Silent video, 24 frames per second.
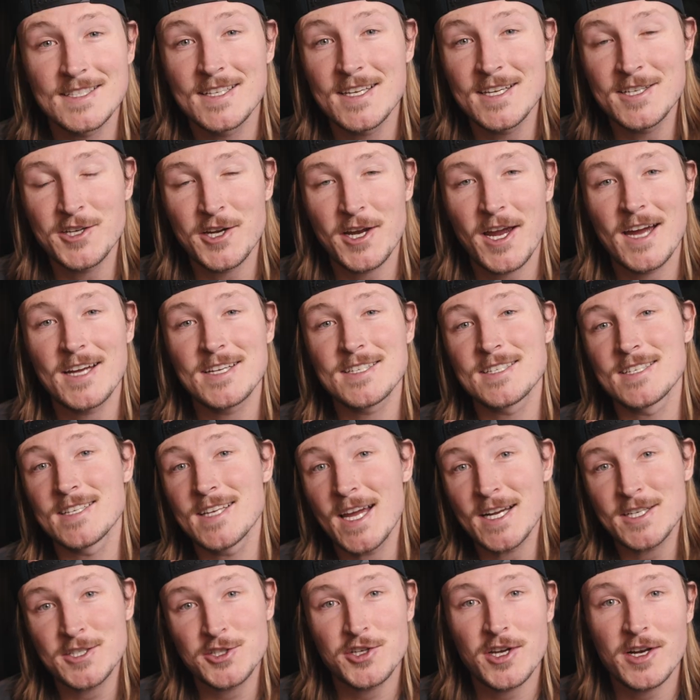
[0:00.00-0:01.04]
It's D J I's
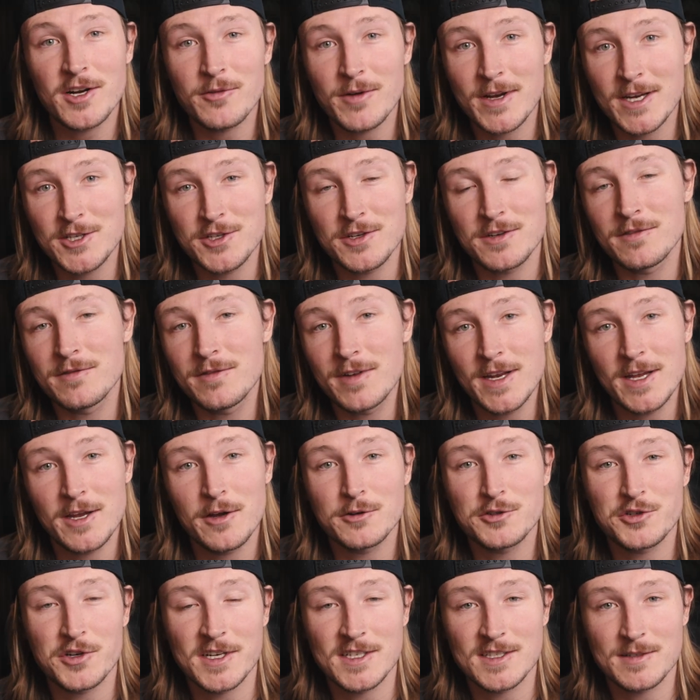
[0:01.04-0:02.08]
next generation
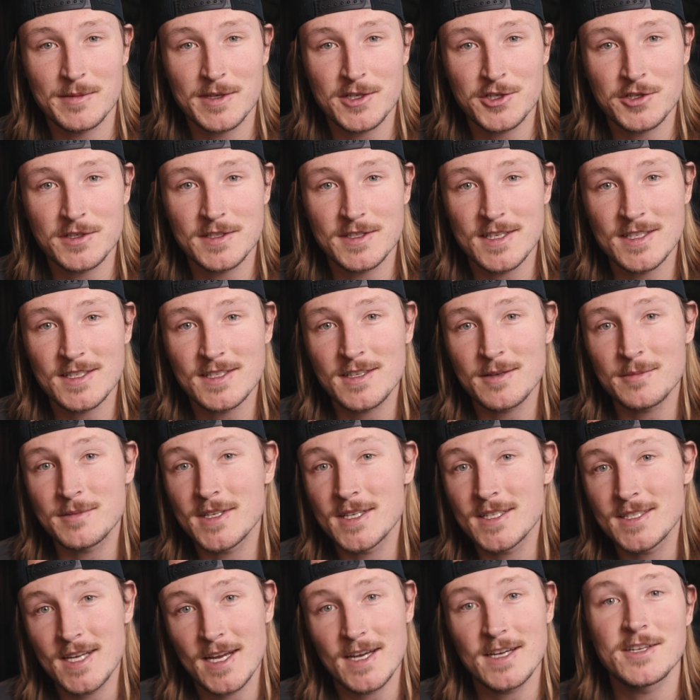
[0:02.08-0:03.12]
video transmission system
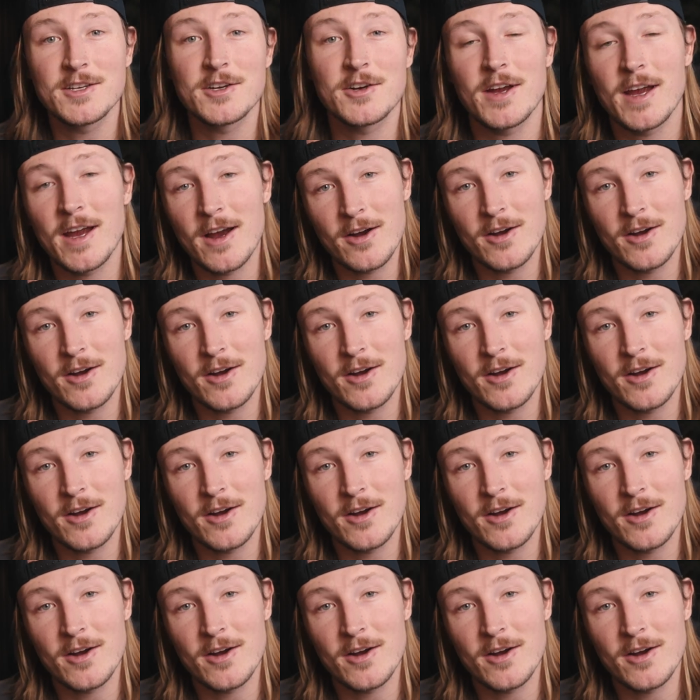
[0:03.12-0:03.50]
to take your